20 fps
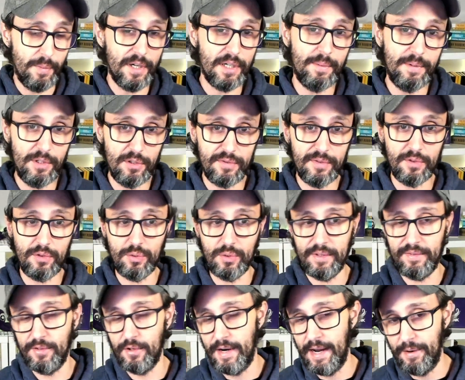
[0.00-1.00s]
and it's a
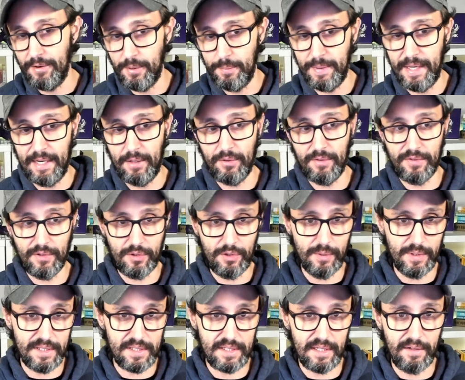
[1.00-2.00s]
remarkably useful tool if you're out and
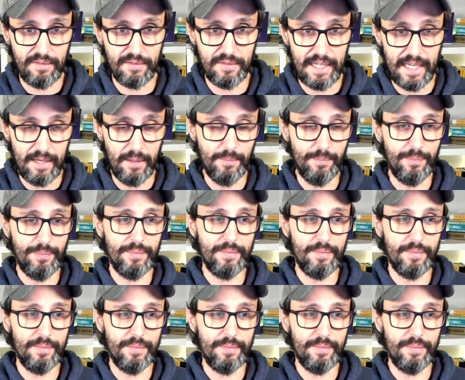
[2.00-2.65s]
about or if you're doing stuff.